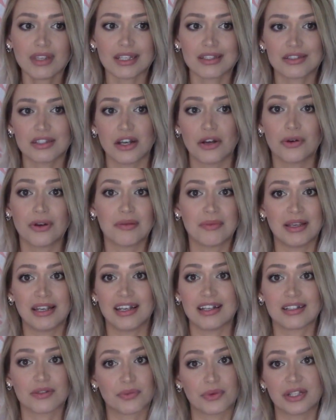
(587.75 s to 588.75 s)
So, I mean,
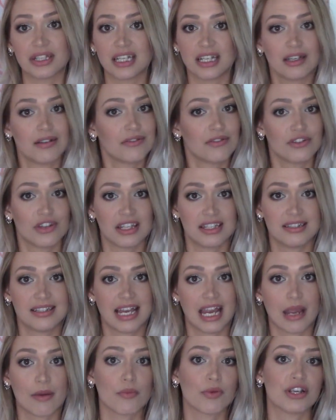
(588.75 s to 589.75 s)
it's really the
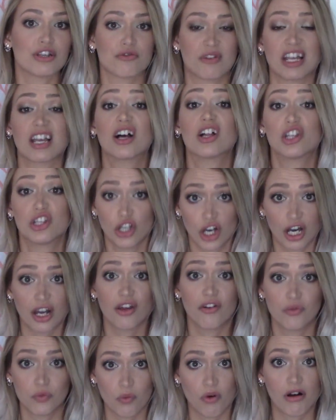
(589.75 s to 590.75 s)
same. We drink a lot
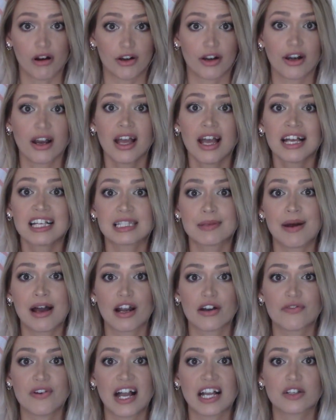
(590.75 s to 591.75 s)
of water. As a
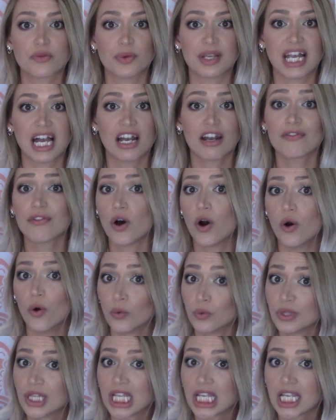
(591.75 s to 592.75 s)
matter of fact, we kind of
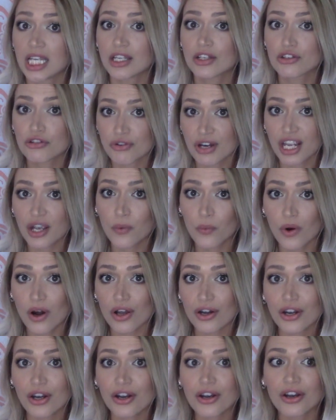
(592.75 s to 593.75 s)
only drink
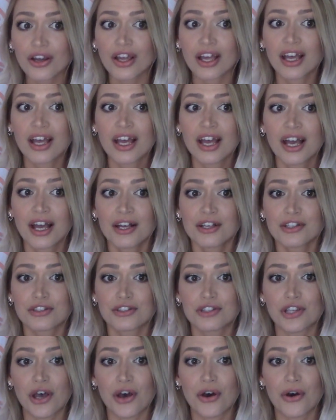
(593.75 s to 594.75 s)
water.
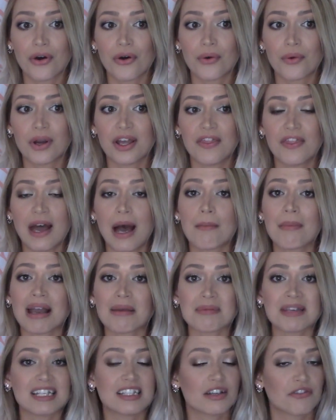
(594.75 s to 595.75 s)
So that
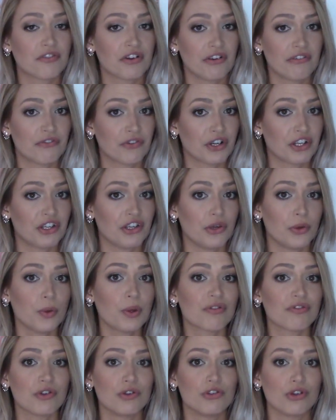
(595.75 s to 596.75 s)
might be different for you
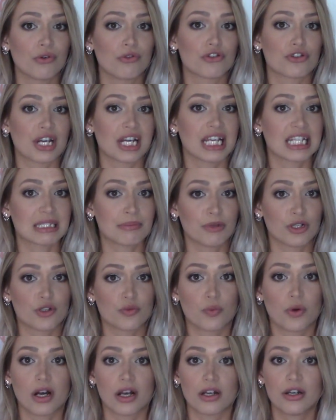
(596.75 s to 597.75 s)
if you don't drink as
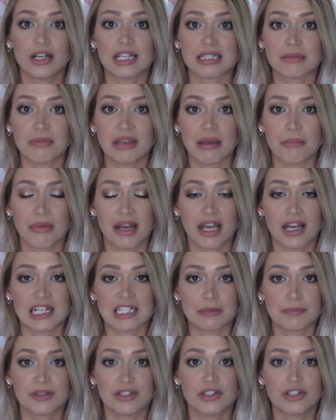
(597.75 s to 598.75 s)
much water as me and my
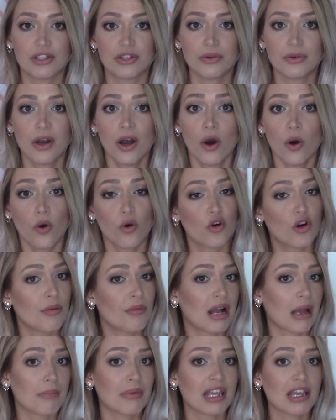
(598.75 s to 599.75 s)
husband do, or it
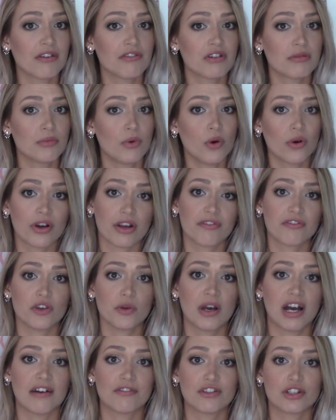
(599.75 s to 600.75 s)
might be even more if
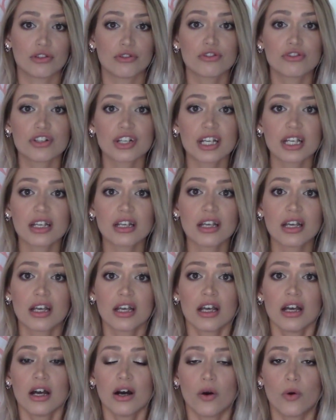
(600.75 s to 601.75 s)
you have children
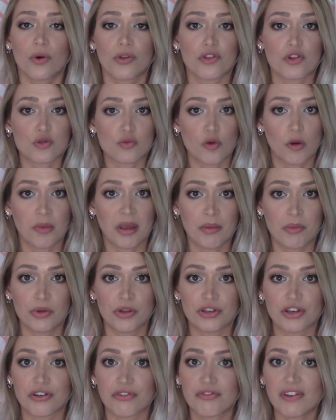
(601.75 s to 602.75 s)
or there's more people
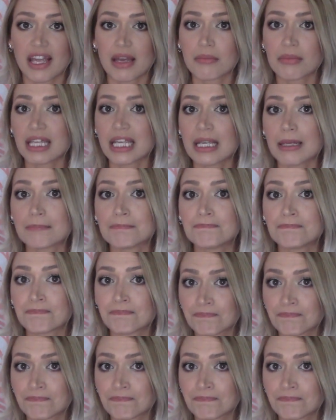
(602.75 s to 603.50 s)
in your family.